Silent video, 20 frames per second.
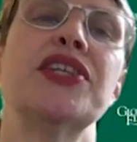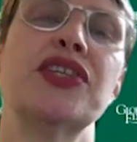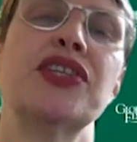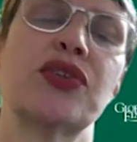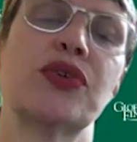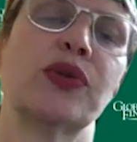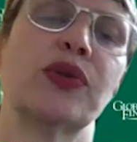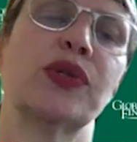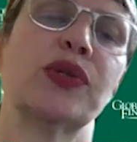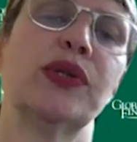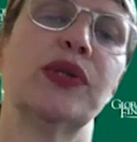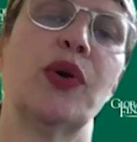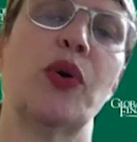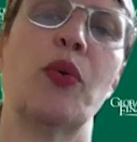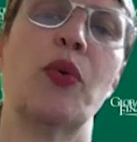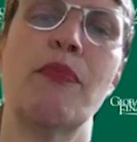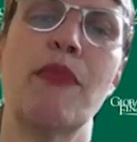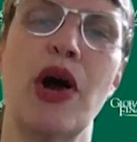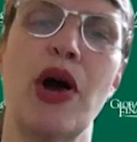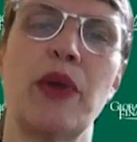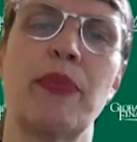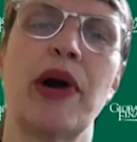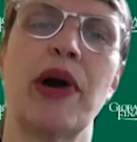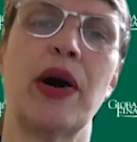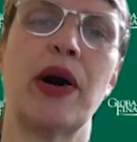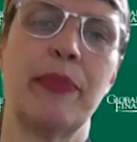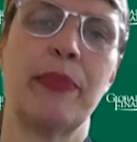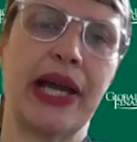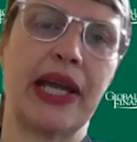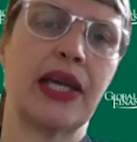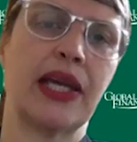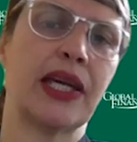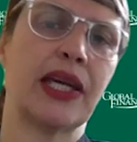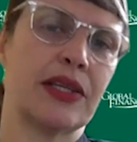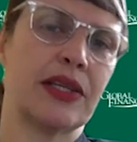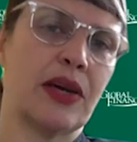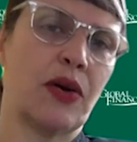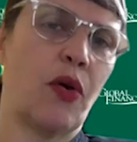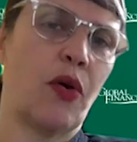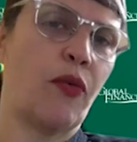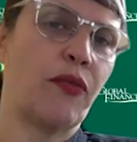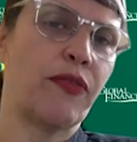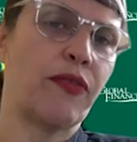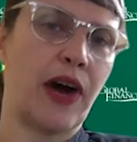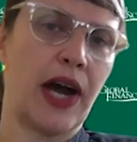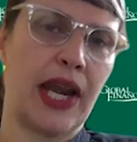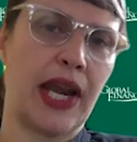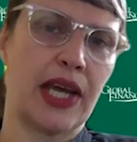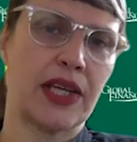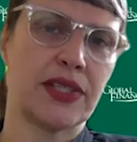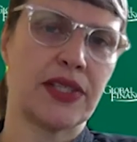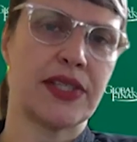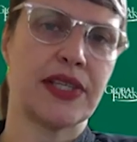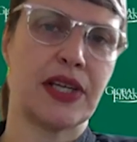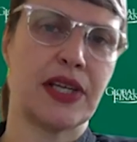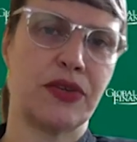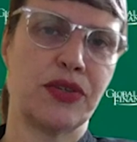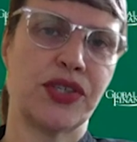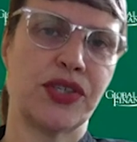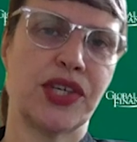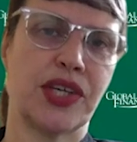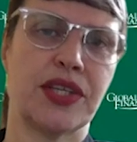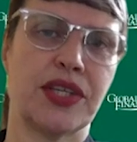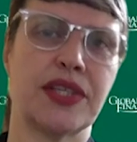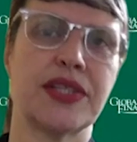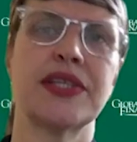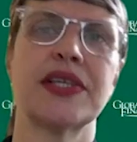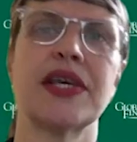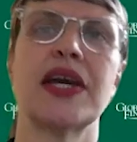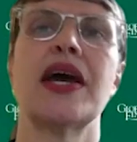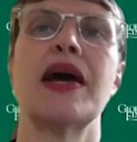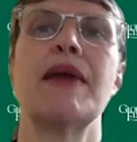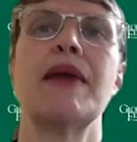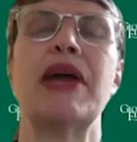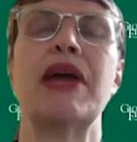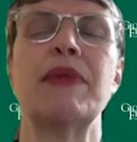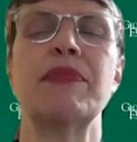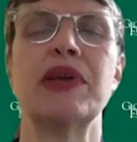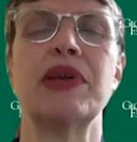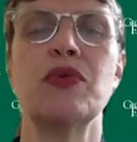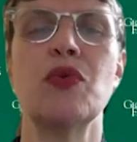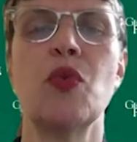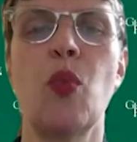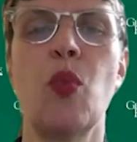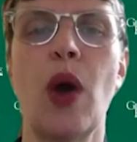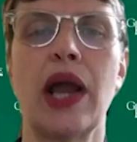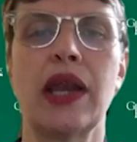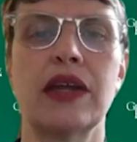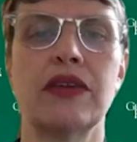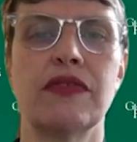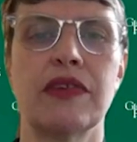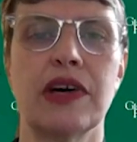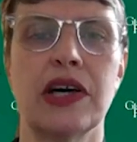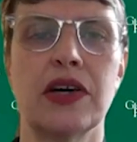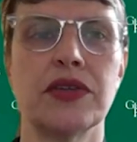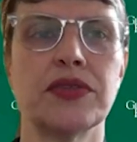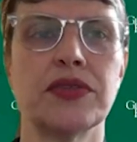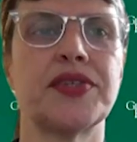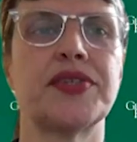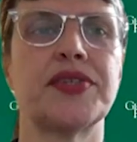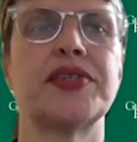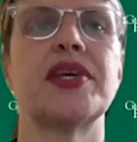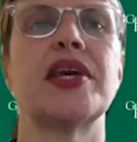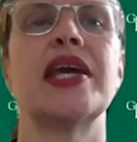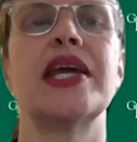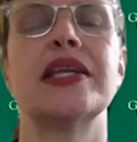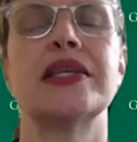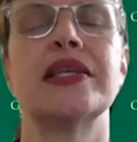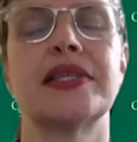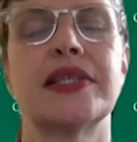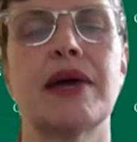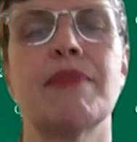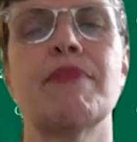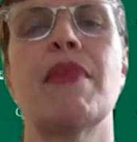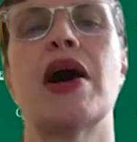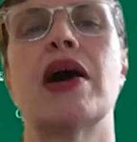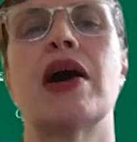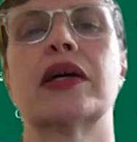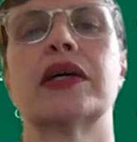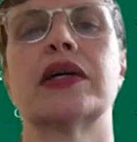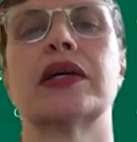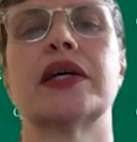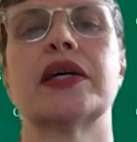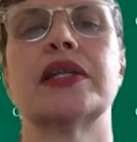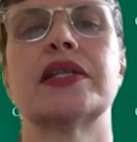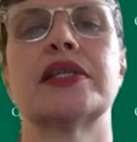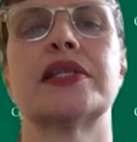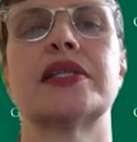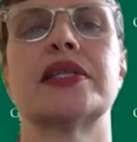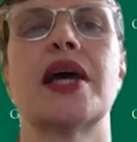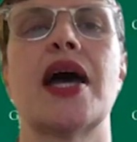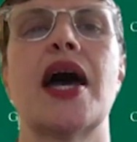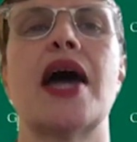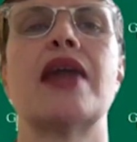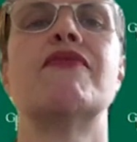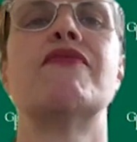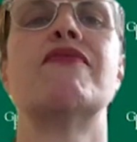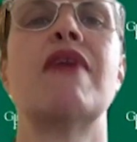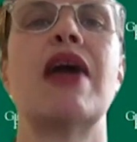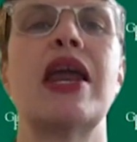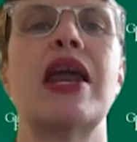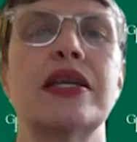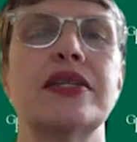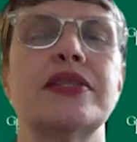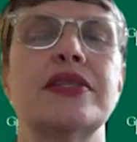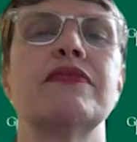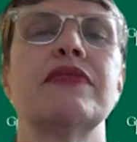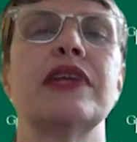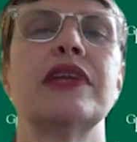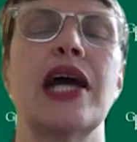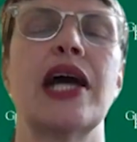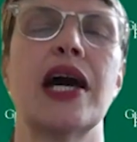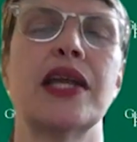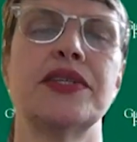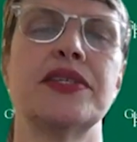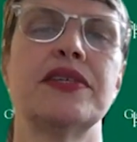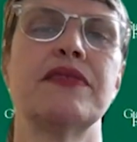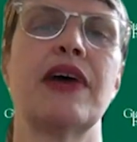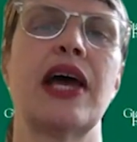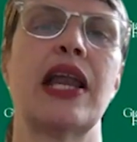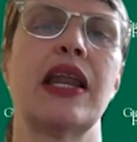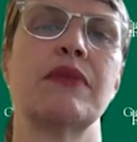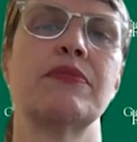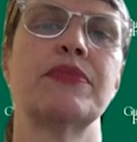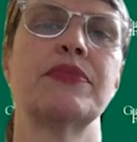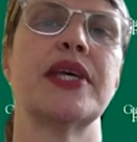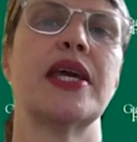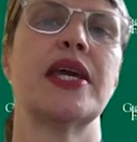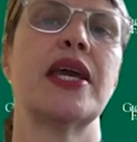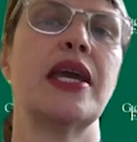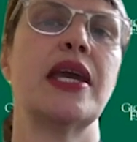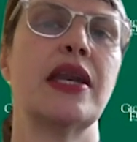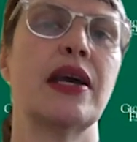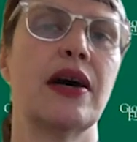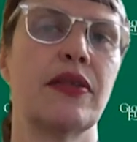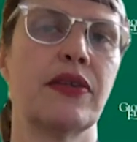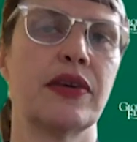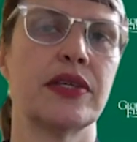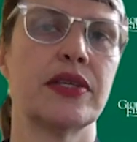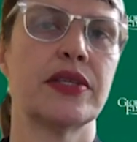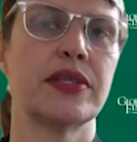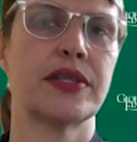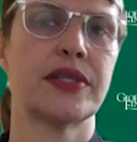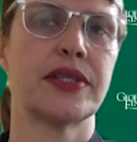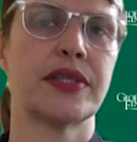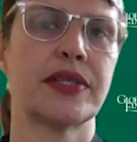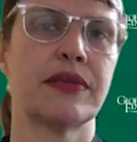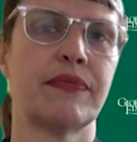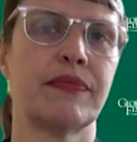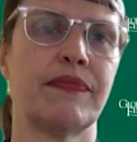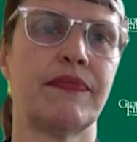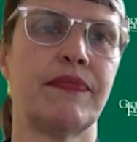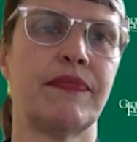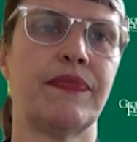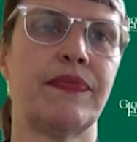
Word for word: Digital or mobile banking or finance solutions may be well advanced in some markets and relatively undeveloped in others.